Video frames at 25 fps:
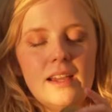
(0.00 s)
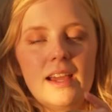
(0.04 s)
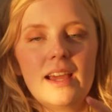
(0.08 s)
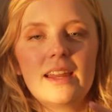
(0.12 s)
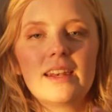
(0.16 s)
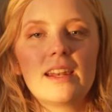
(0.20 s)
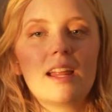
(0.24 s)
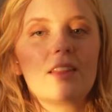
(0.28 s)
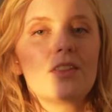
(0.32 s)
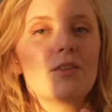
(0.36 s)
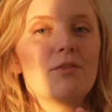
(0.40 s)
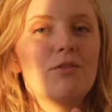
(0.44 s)

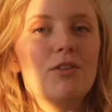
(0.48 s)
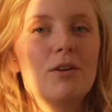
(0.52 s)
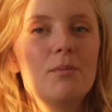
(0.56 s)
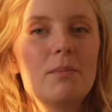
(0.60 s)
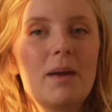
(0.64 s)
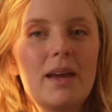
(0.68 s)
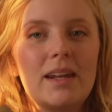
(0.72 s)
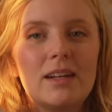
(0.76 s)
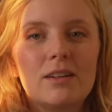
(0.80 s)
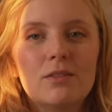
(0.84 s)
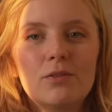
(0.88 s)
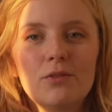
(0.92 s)
another
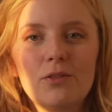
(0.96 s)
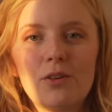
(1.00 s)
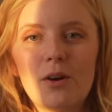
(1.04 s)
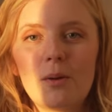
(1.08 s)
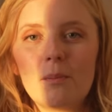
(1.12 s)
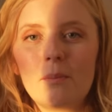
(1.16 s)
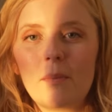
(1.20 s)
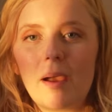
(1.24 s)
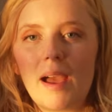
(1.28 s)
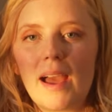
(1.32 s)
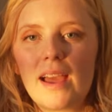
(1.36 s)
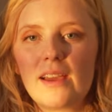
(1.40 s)
ferment
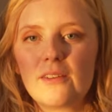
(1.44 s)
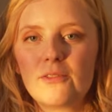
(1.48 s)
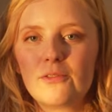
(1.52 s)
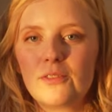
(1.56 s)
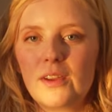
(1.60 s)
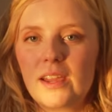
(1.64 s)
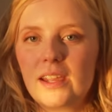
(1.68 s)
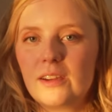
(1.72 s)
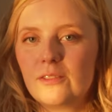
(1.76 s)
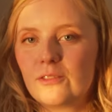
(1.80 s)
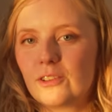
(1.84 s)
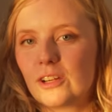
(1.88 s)
from my
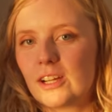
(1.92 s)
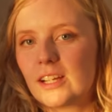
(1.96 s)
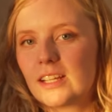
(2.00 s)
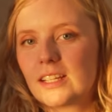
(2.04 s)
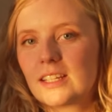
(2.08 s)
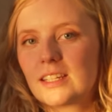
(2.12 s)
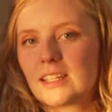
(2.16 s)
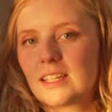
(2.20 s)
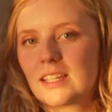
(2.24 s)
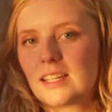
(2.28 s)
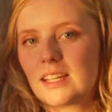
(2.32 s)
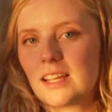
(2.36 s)

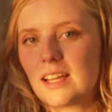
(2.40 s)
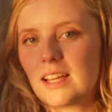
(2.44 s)
favorite